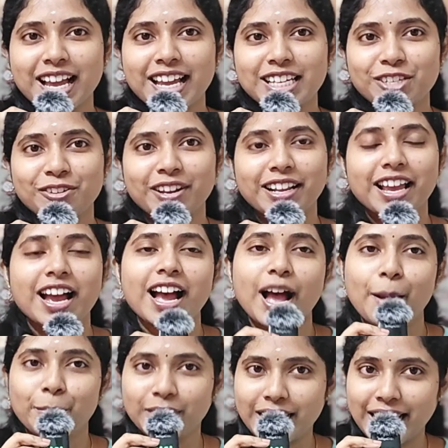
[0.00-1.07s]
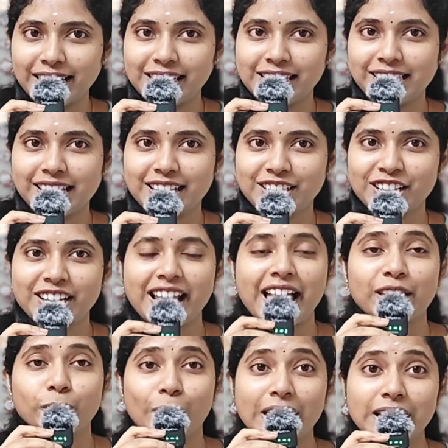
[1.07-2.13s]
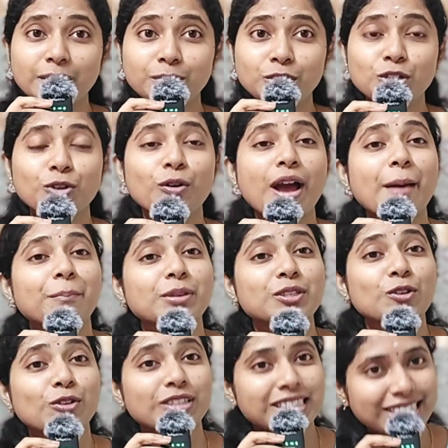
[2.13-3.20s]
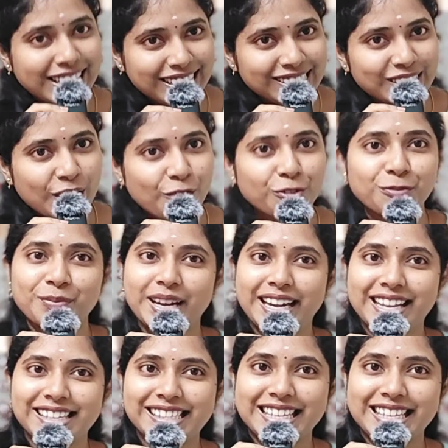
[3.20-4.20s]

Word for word: Aishwarya. I'm a dental surgeon and welcome to episode 6 of BDS